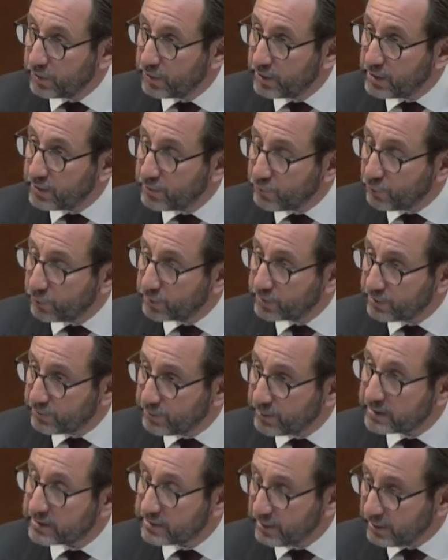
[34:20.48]
the
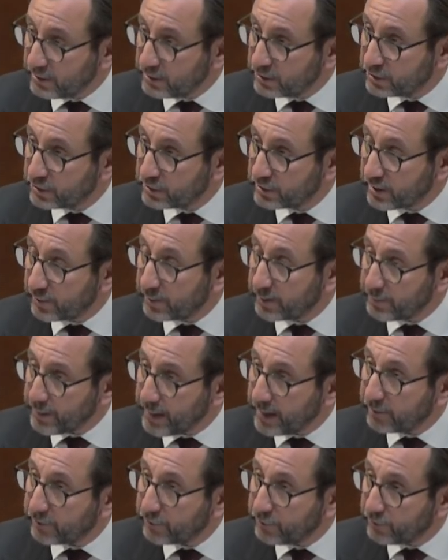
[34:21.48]
informative message coming
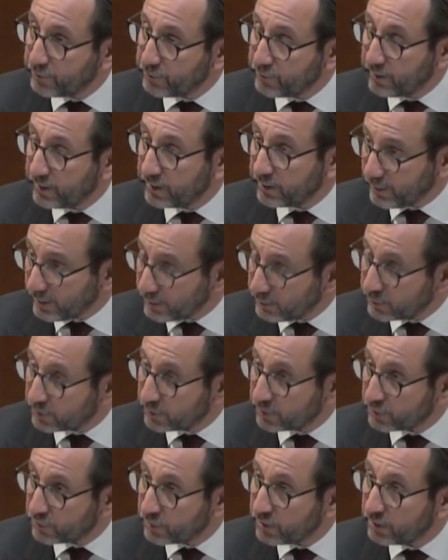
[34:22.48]
back from the fireground to
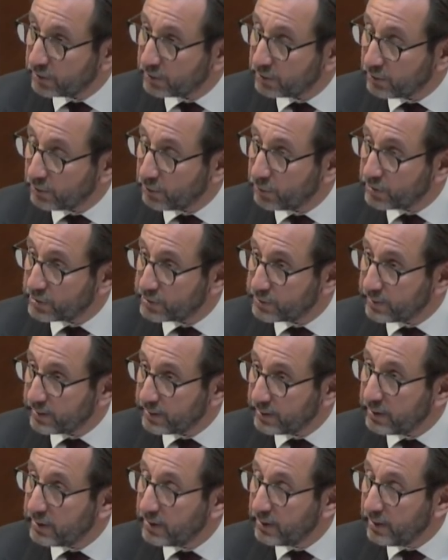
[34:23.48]
control always
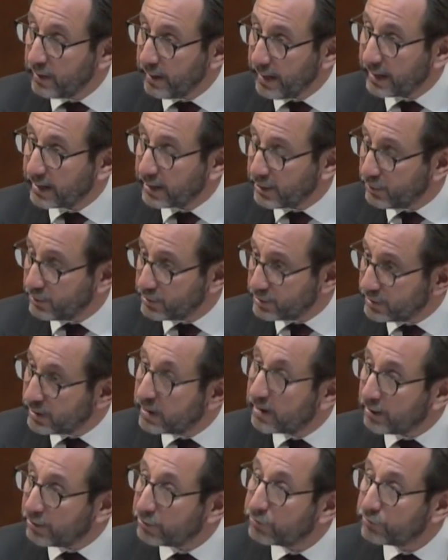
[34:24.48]
be accurate
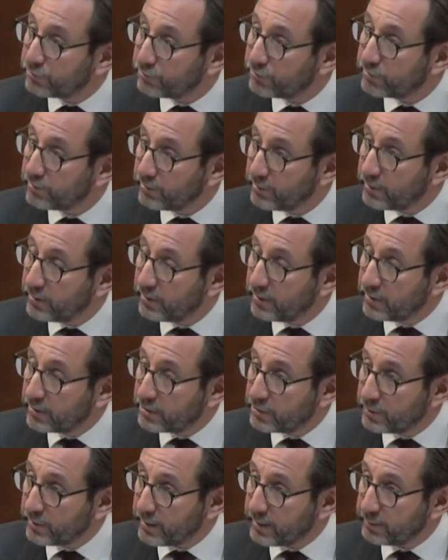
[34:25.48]
enough
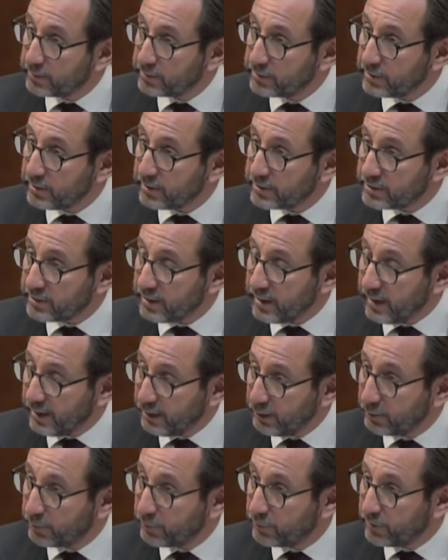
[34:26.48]
to be able to
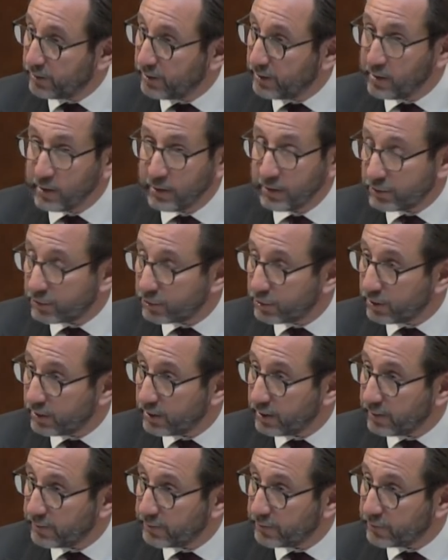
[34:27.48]
help the
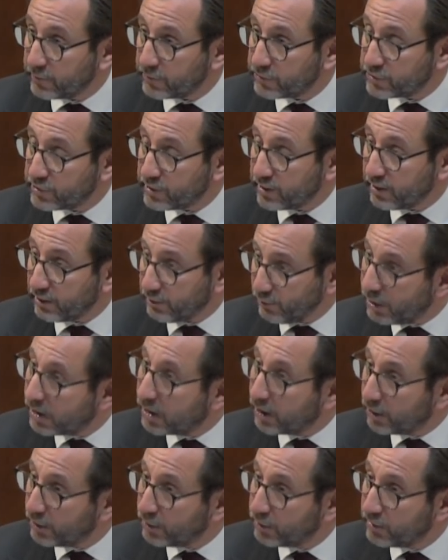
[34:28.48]

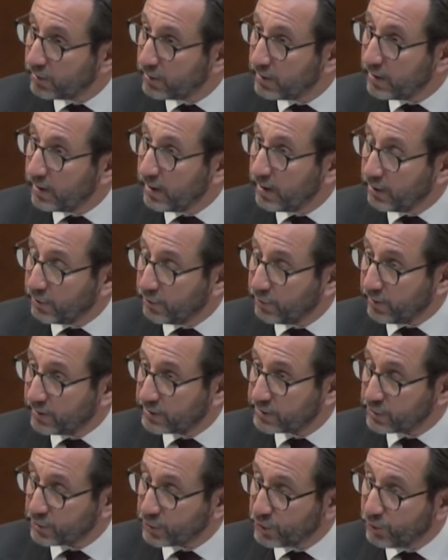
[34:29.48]
CRO
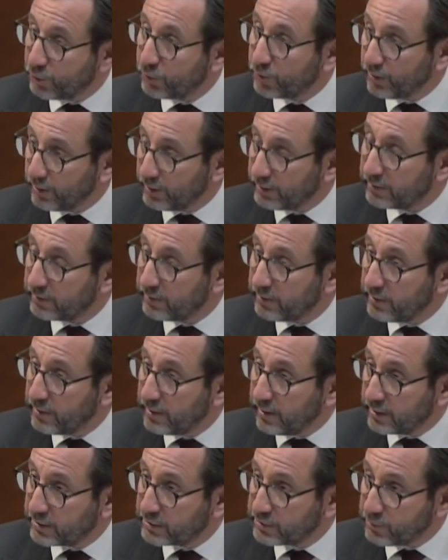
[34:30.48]
advise the caller
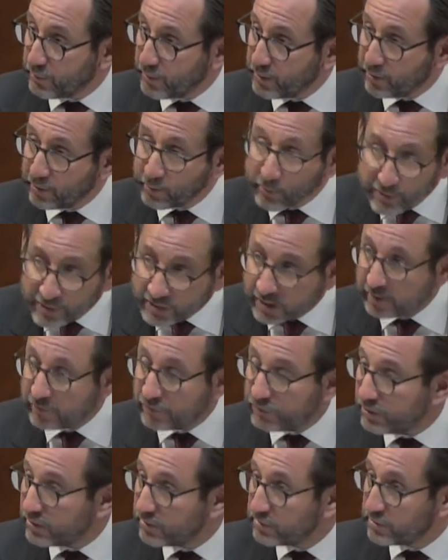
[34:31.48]
as to whether it was
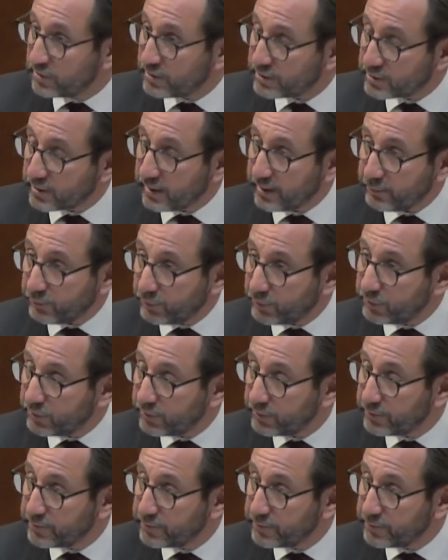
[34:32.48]
safe to use the escape route?